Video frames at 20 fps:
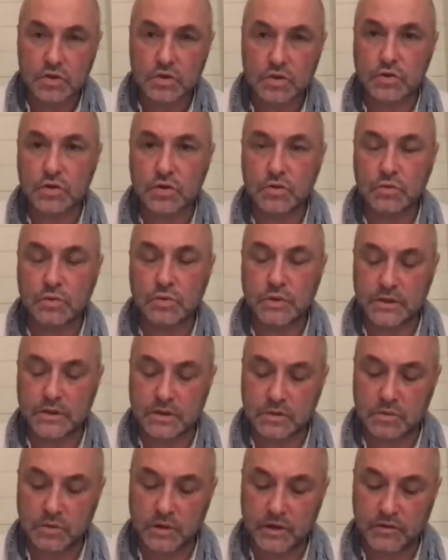2
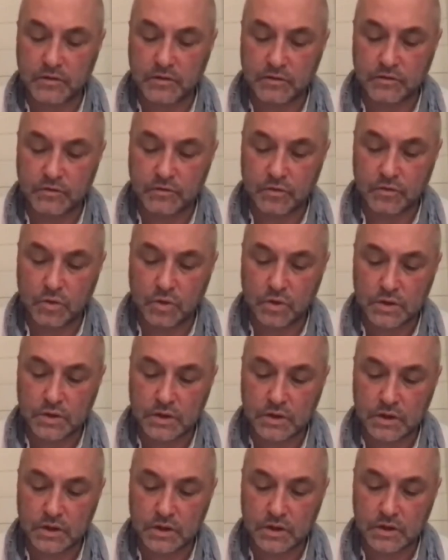weeks away from
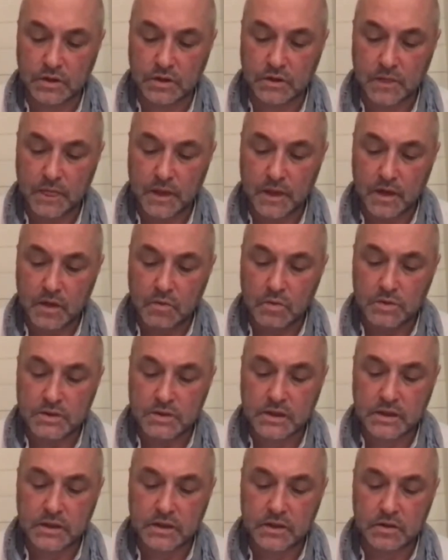14, was
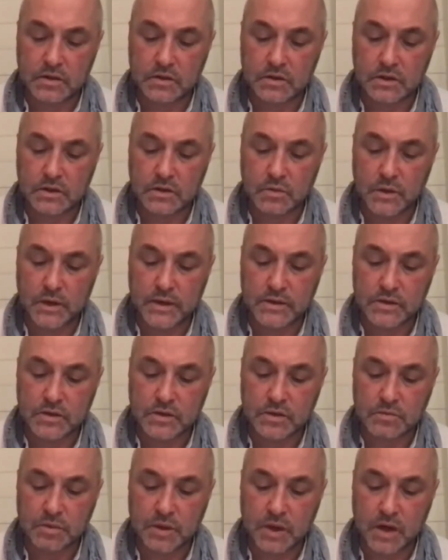killed in the
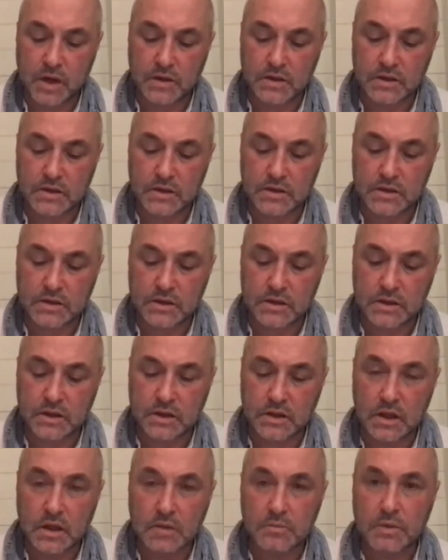western part of the
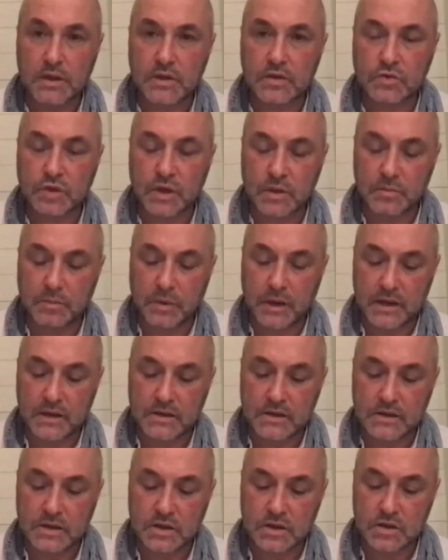city by 3
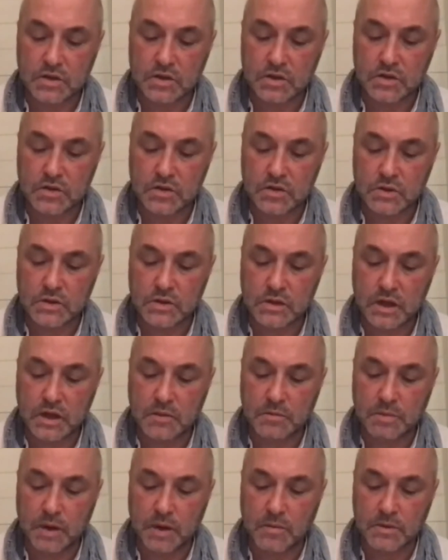Palestinian
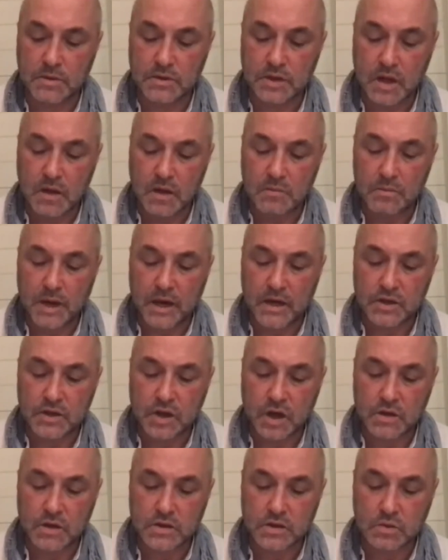suicide bombers,
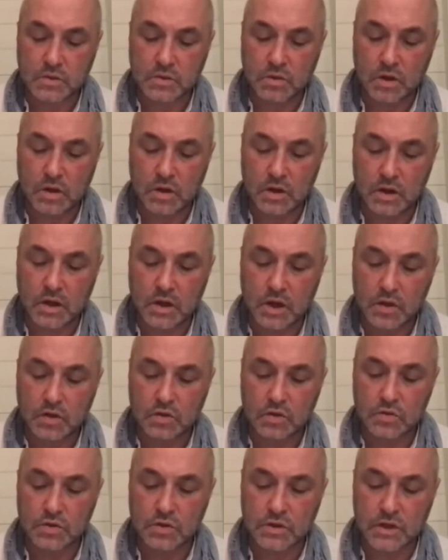Bashar Sawala,
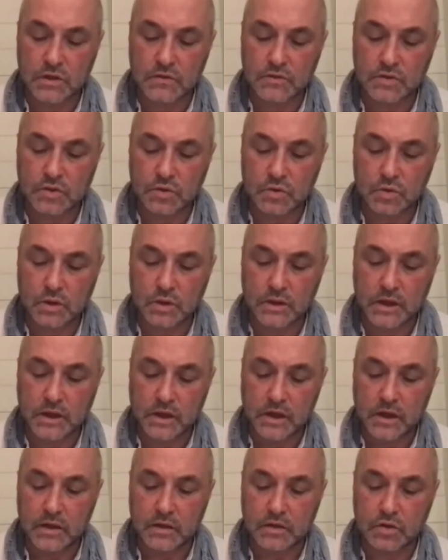Youssef Shuli,
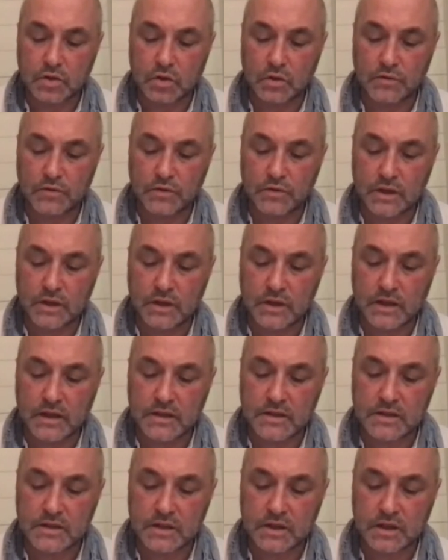and Tawfiq
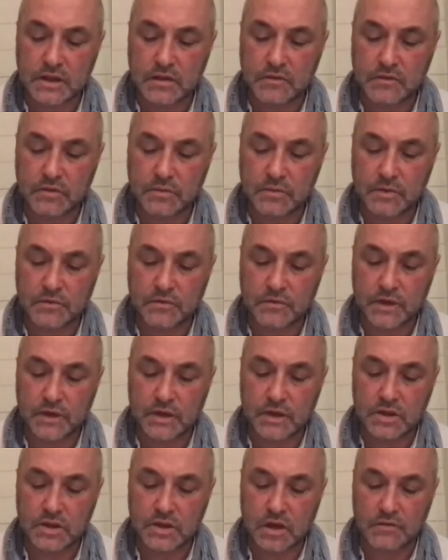Yassin from the
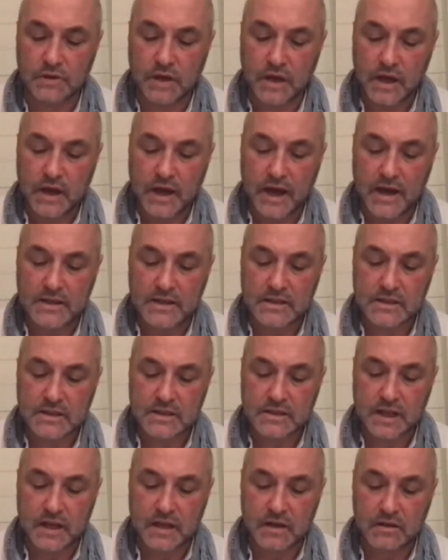village of
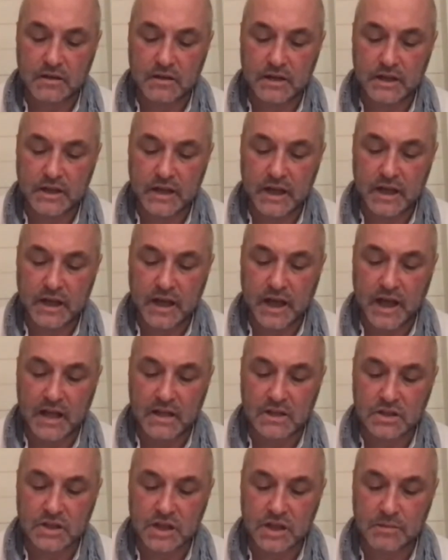Asariya
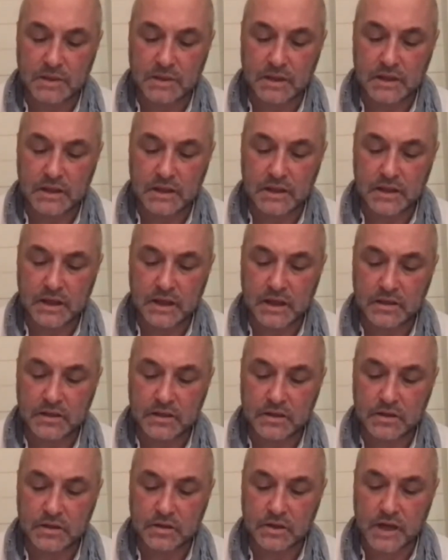al-Shamaliya
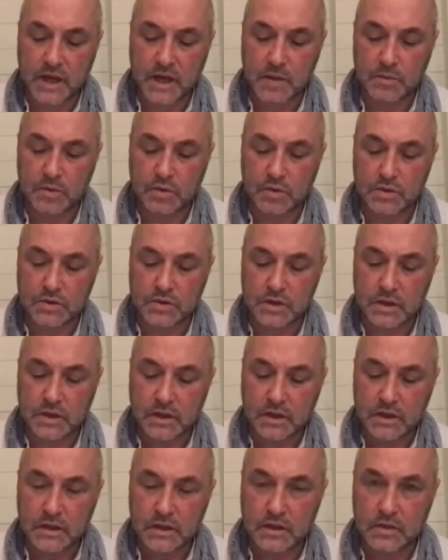near Nablus
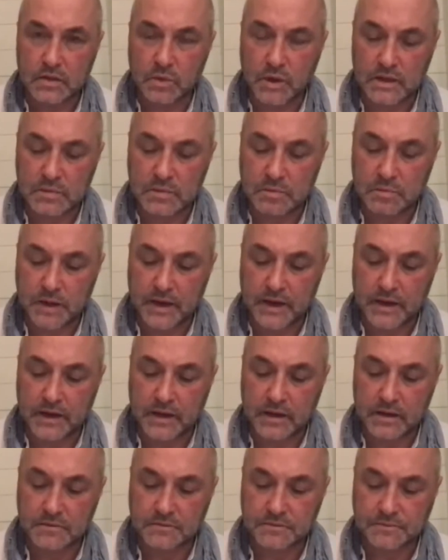in the West
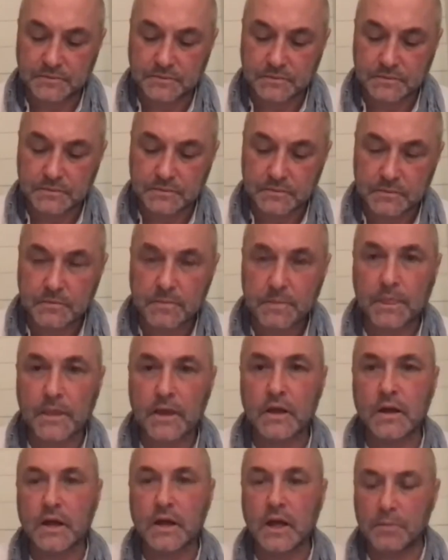Bank.
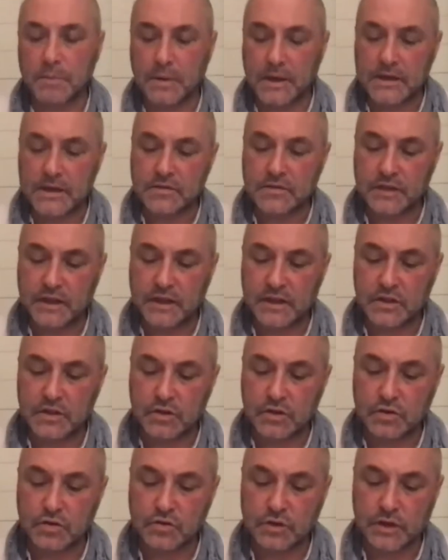A place of
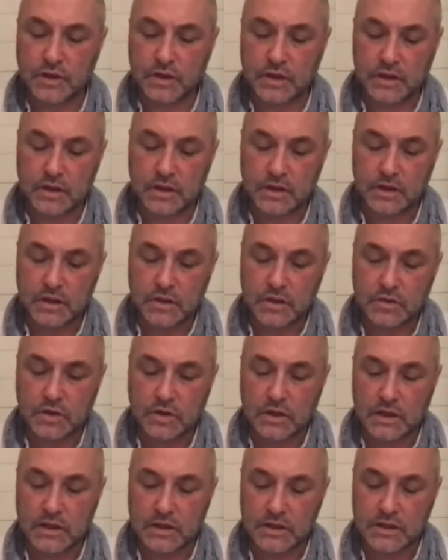intrigue to
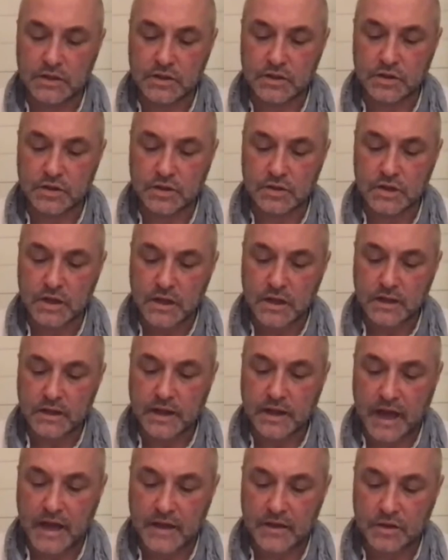the listeners
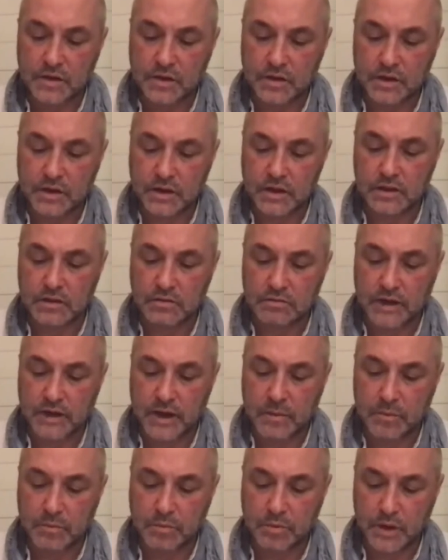gathered in the
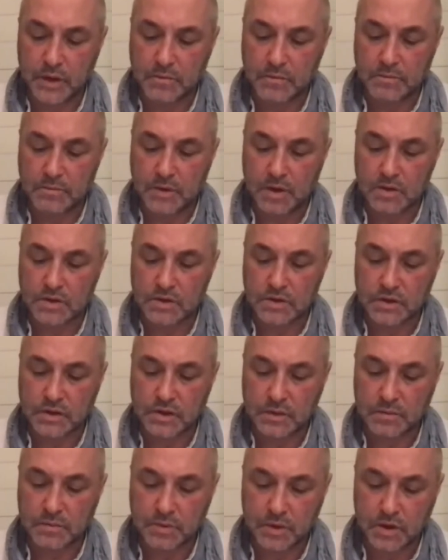red brick
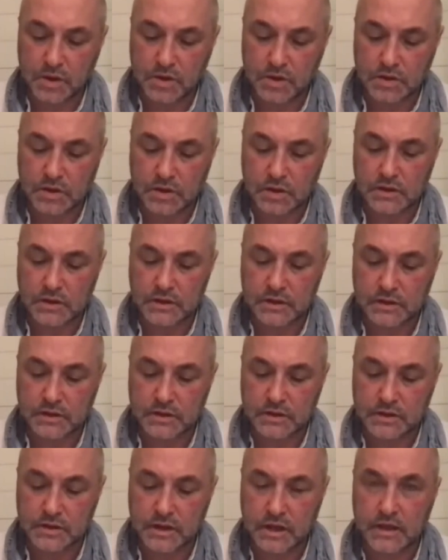monastery perched on the
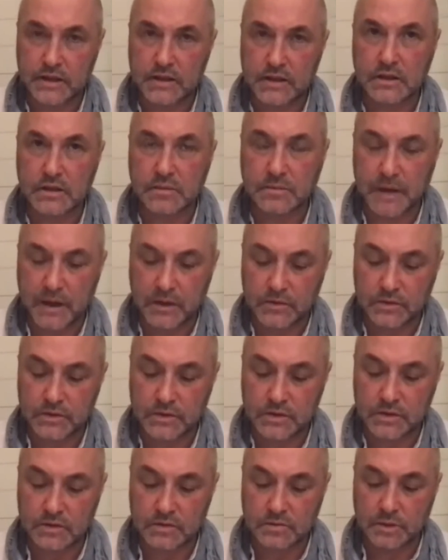hillside in the
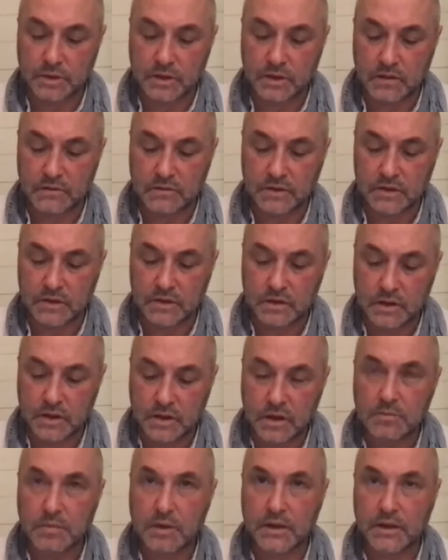mountains of the beloved,
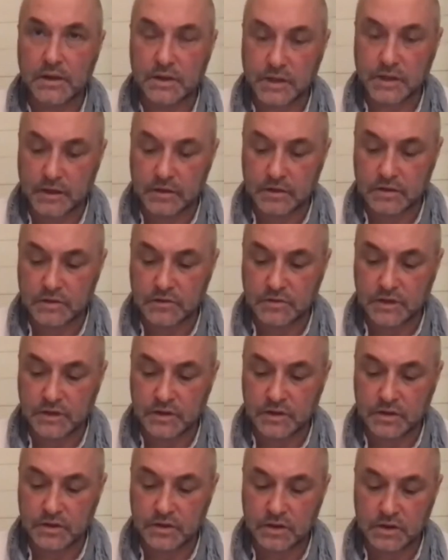by the terraced
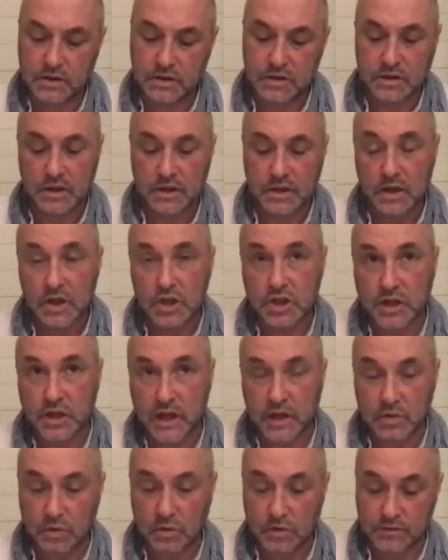vineyard in the
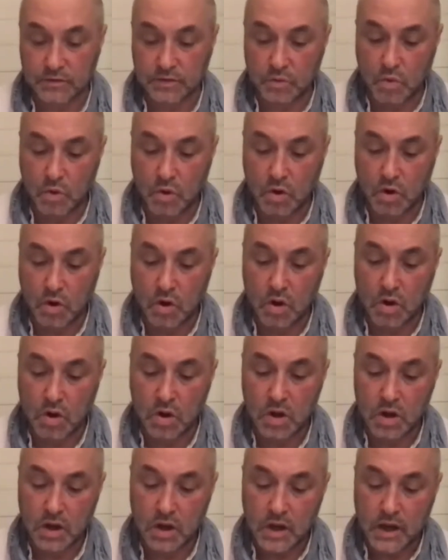shadow of the
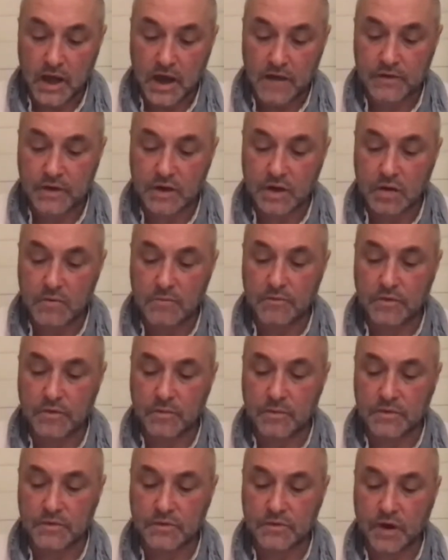wall, having come
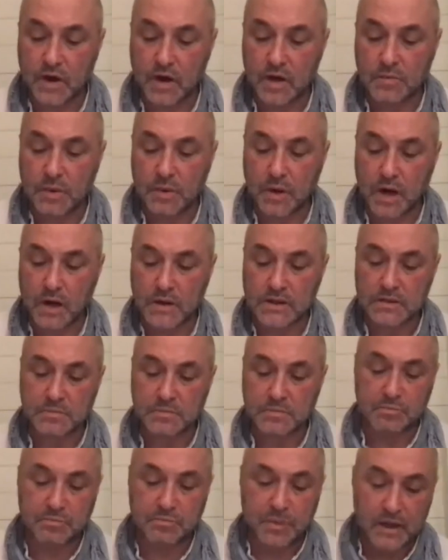from as far apart as
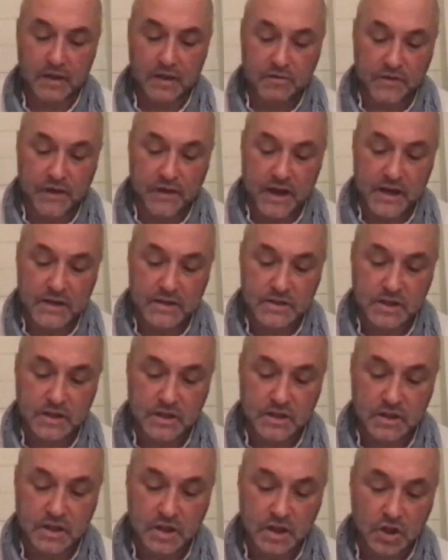Belfast
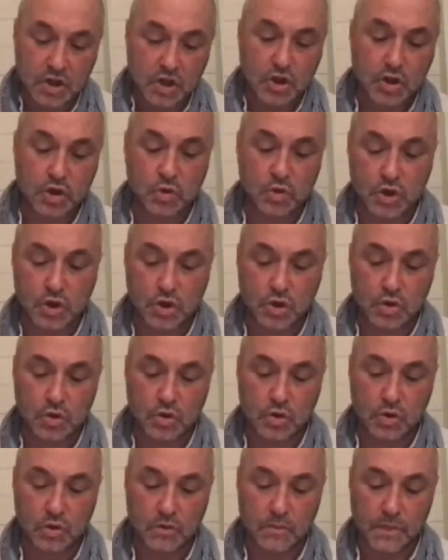and
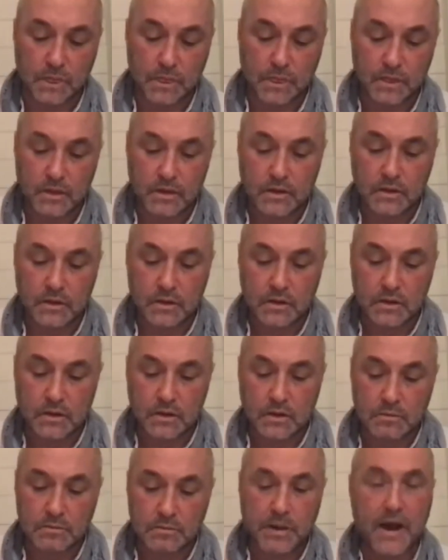Kyushu,
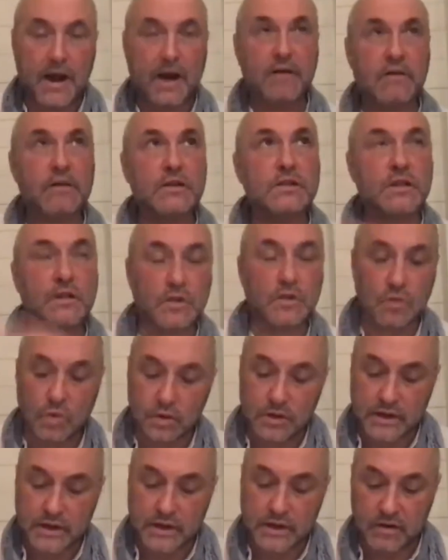Paris and
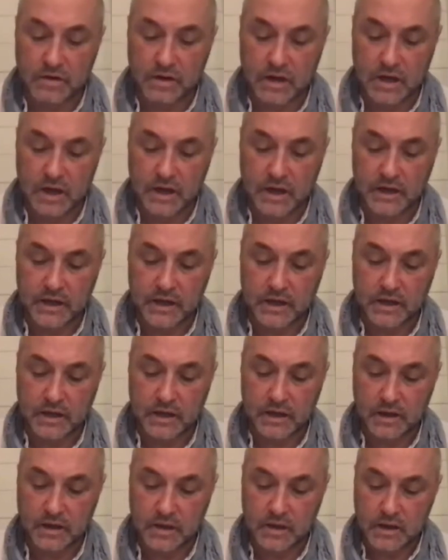North Carolina,
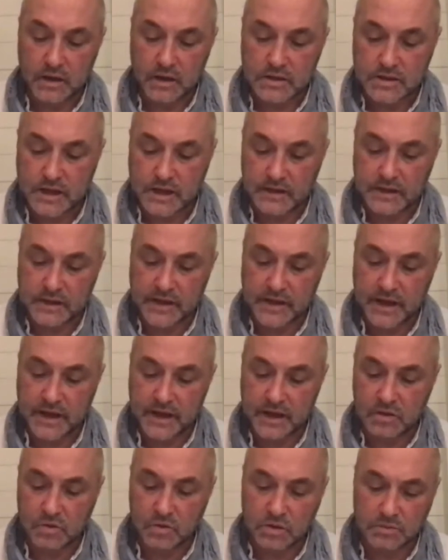
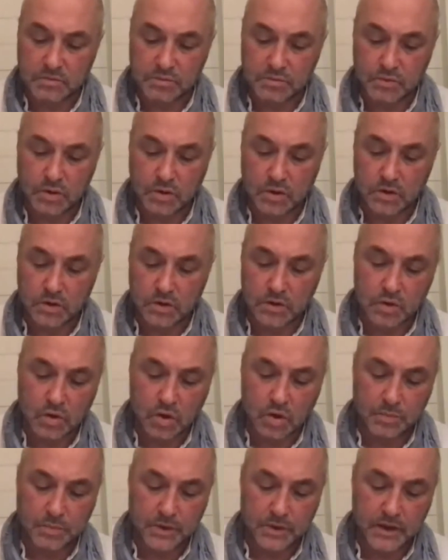Santiago and Brooklyn,
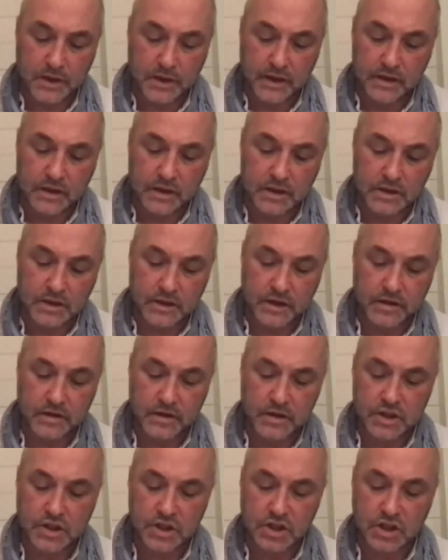Copenhagen and
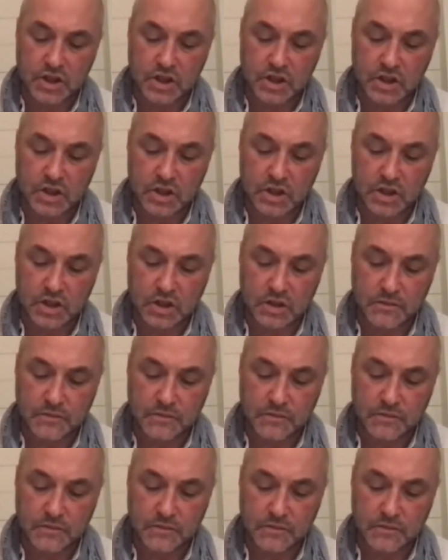Terezin,